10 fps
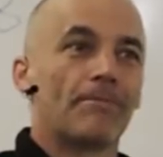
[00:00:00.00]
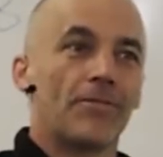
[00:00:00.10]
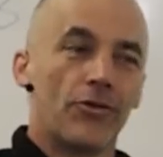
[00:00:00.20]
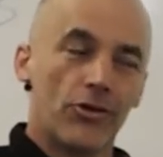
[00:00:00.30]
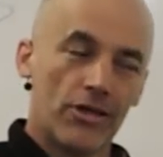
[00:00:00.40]

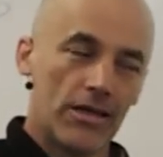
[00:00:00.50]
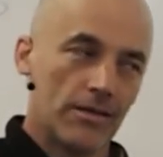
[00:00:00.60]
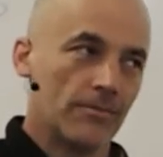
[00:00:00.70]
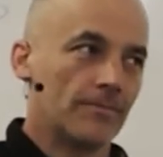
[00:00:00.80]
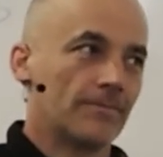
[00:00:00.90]

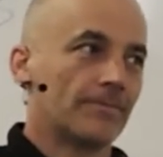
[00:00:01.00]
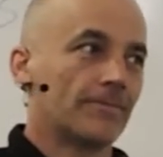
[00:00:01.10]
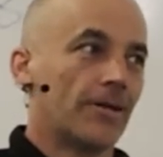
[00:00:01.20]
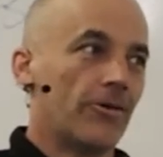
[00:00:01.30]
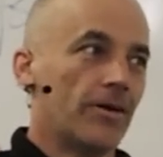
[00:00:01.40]
13
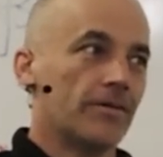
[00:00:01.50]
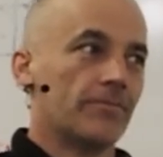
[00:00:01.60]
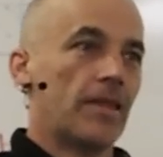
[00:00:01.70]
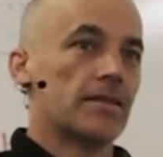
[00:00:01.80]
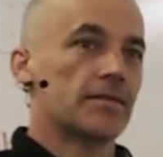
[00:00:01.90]
all right,
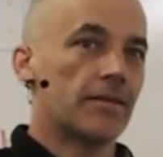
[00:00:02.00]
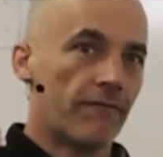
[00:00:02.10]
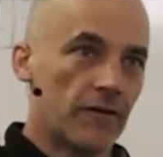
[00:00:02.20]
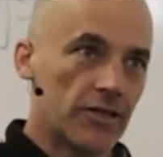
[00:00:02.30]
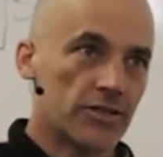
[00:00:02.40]
that's the
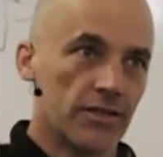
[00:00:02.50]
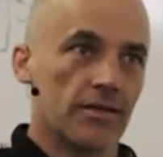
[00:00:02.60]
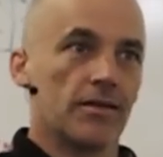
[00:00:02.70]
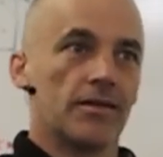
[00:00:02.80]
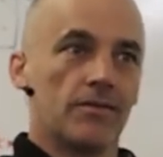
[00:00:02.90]
definition.
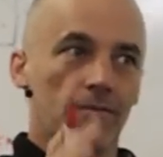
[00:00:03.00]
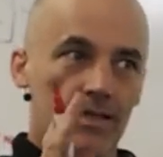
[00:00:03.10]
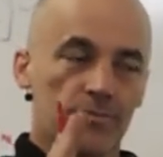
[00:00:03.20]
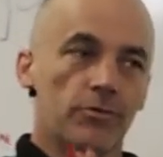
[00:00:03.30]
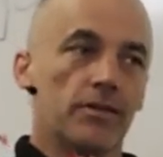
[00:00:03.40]

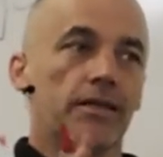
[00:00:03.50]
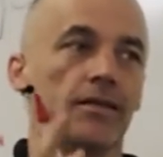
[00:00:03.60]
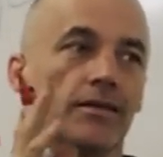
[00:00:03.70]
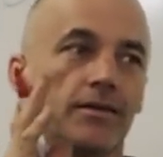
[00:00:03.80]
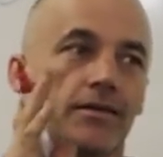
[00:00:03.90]
One's pulling.
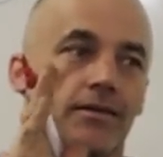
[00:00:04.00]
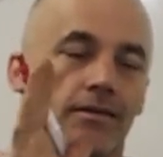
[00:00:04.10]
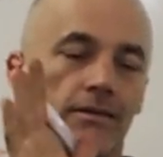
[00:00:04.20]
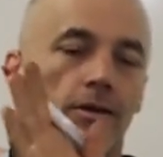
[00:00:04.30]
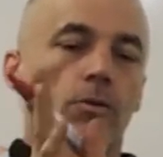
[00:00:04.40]

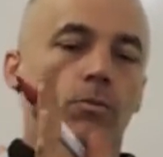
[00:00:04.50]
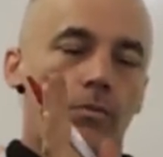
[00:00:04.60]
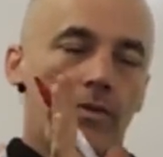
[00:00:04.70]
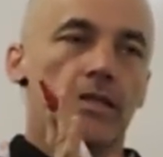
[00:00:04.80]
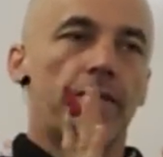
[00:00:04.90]
You,
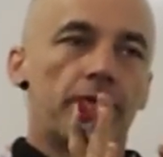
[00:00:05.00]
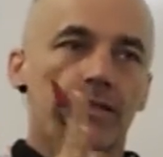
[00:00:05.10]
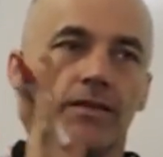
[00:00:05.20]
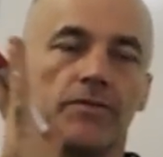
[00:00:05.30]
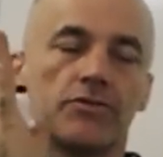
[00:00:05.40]
the
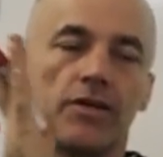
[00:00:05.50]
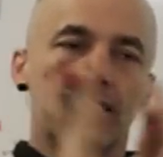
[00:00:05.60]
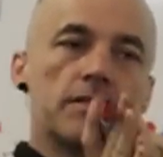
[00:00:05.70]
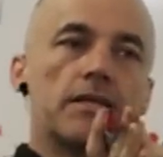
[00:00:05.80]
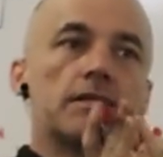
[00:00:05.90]
definition of
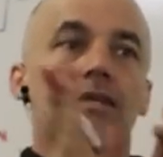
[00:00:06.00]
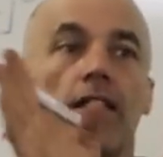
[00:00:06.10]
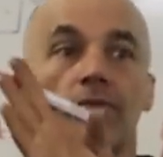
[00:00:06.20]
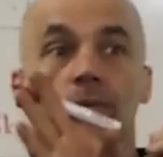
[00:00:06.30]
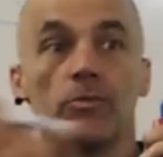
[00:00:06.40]
stress is you
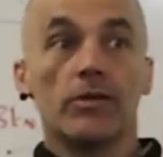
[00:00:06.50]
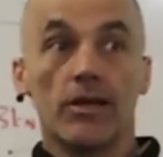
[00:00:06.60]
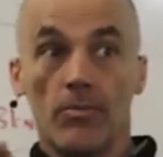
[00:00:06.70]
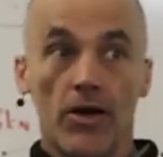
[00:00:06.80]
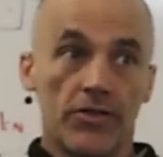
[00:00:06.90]
have to be pulling
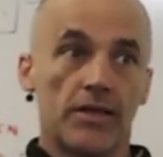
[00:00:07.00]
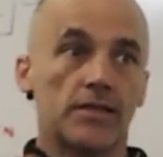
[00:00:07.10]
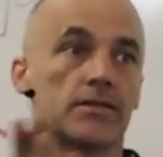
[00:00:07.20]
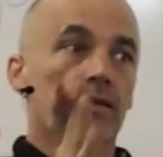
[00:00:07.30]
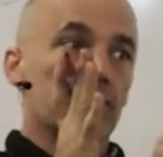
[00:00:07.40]
on both
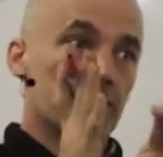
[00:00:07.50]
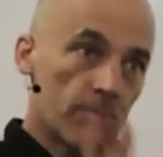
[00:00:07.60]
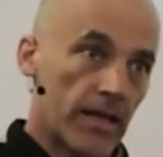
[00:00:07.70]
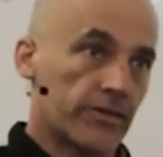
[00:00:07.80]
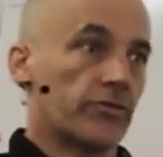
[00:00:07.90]
ends to
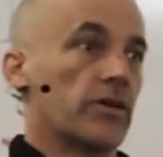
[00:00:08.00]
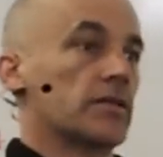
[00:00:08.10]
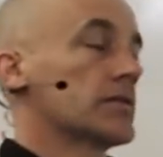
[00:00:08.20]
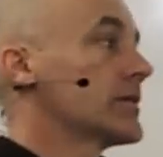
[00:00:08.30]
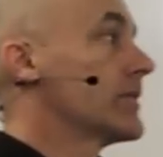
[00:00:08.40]
make stress.